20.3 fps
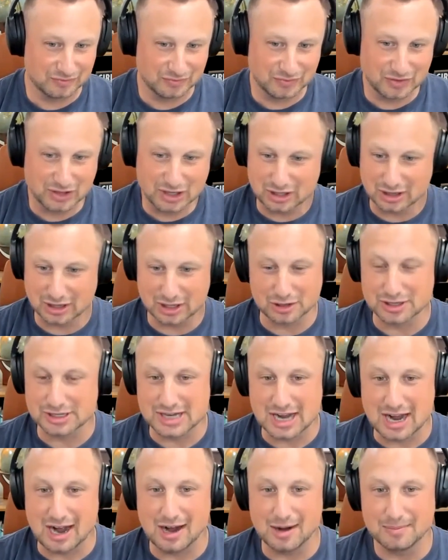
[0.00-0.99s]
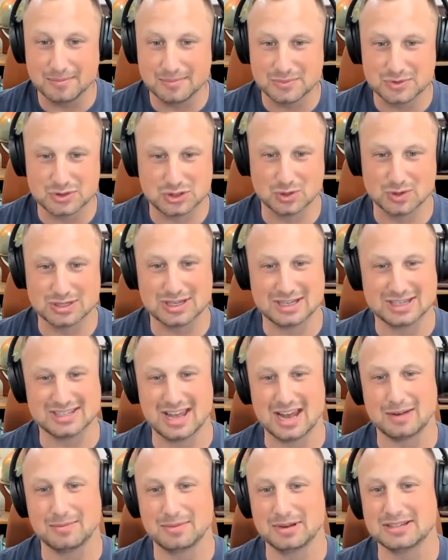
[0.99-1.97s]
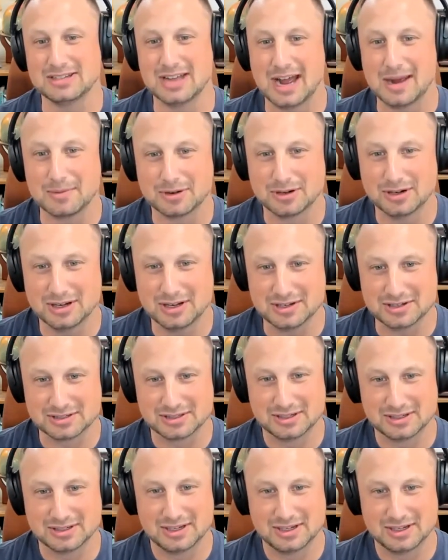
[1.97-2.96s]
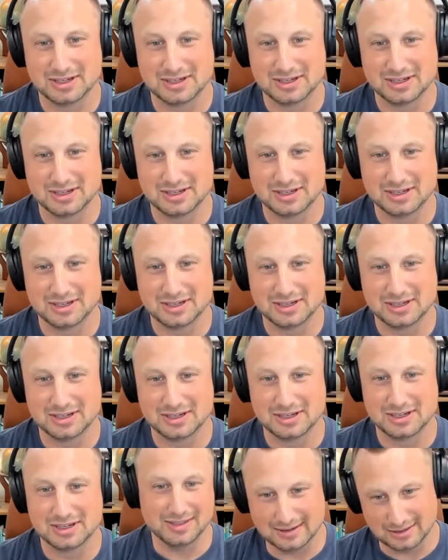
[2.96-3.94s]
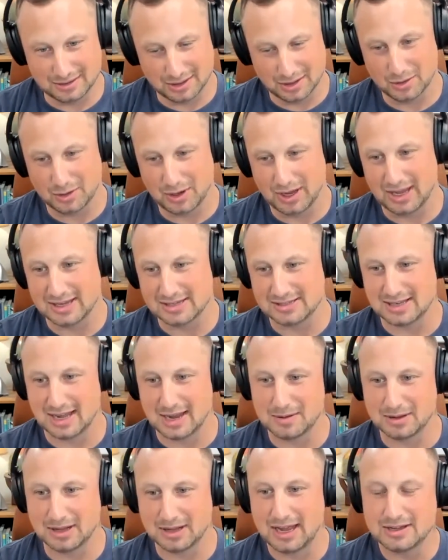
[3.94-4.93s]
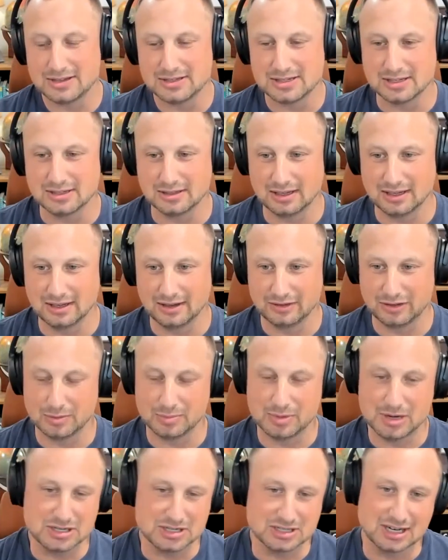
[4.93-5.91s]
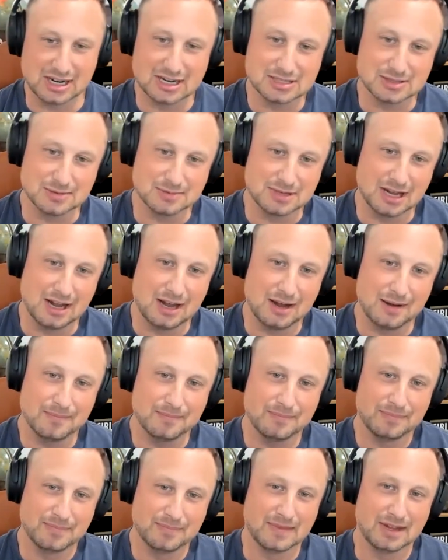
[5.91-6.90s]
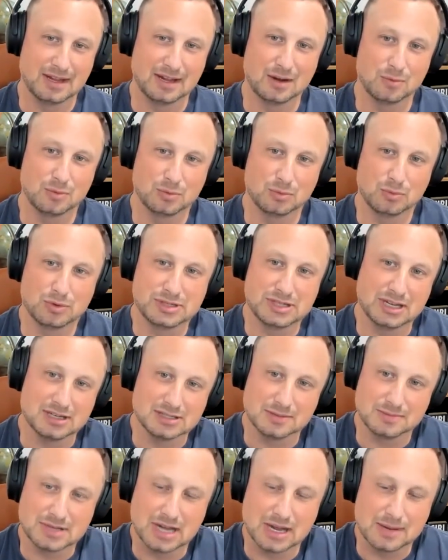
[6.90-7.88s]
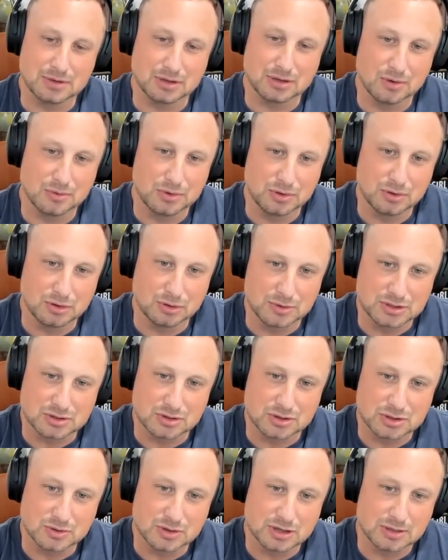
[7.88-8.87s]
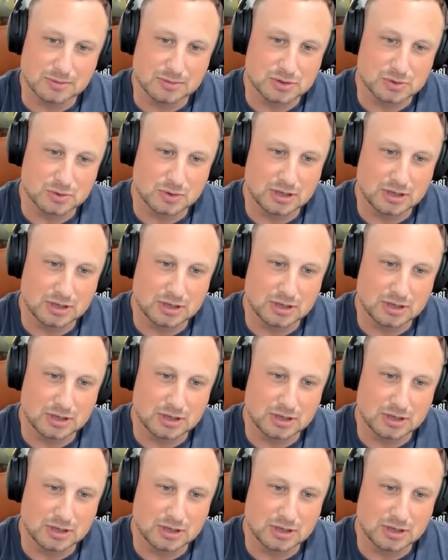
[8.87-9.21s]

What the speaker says: very little time. So it's not a big time crunch. And then, as time allows, and if the patient has some time, we'll take some time to go through the results with them as